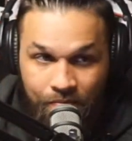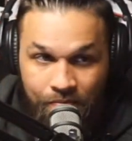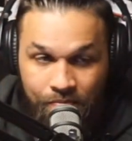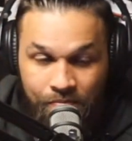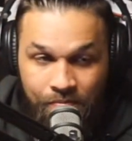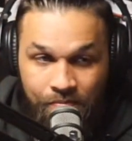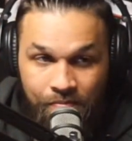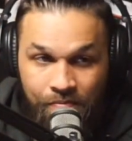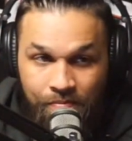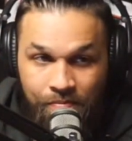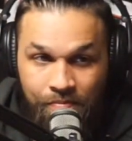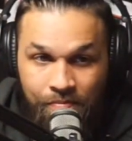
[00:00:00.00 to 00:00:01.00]

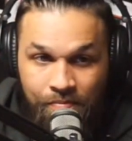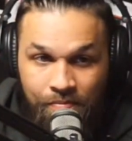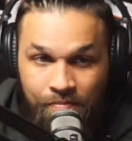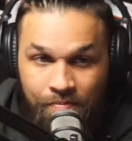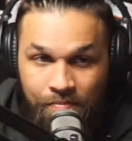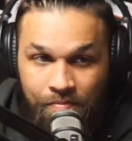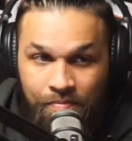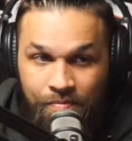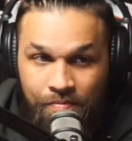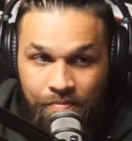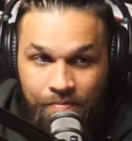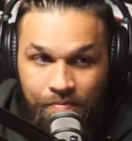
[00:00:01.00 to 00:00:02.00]

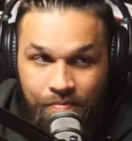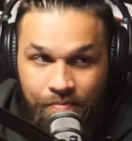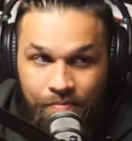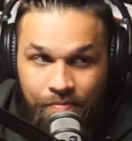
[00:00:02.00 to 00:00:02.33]
(not speaking)